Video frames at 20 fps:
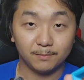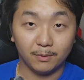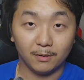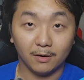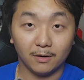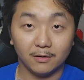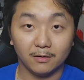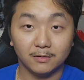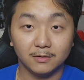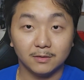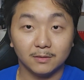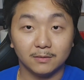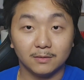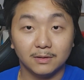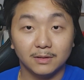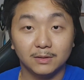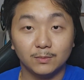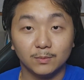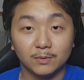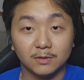part. So
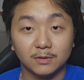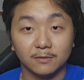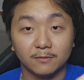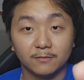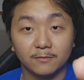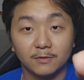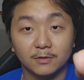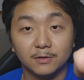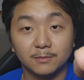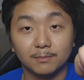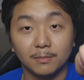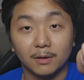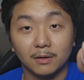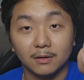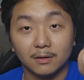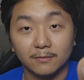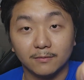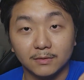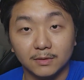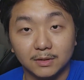this was the first part
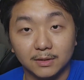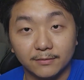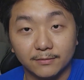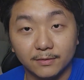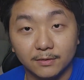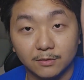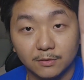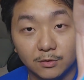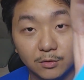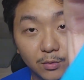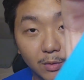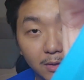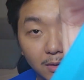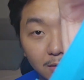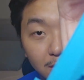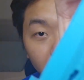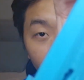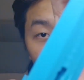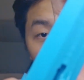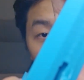of the dovetail joint